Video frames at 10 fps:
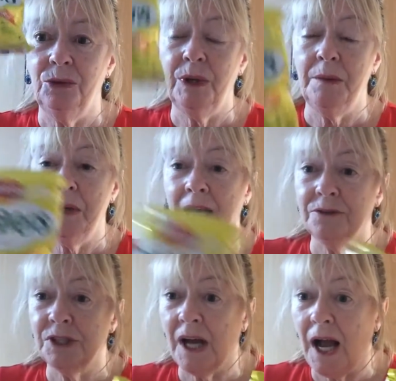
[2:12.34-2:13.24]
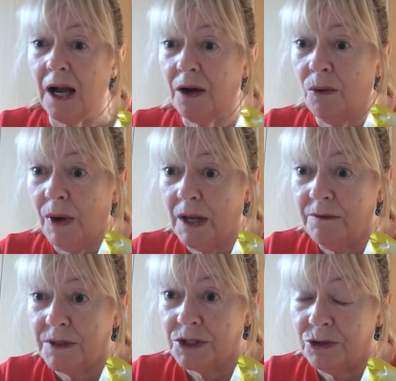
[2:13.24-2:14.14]
You eat me out of
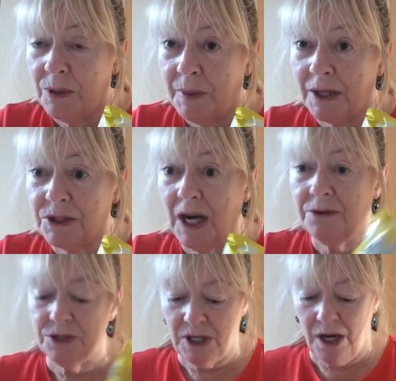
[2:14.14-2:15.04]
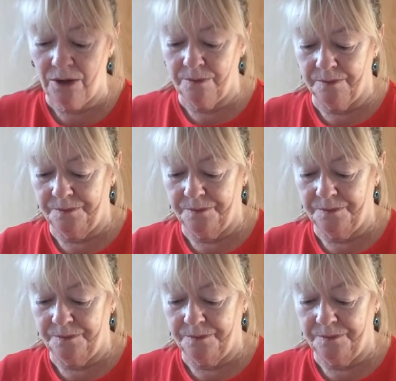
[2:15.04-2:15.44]
quavers. You eat me out house and home.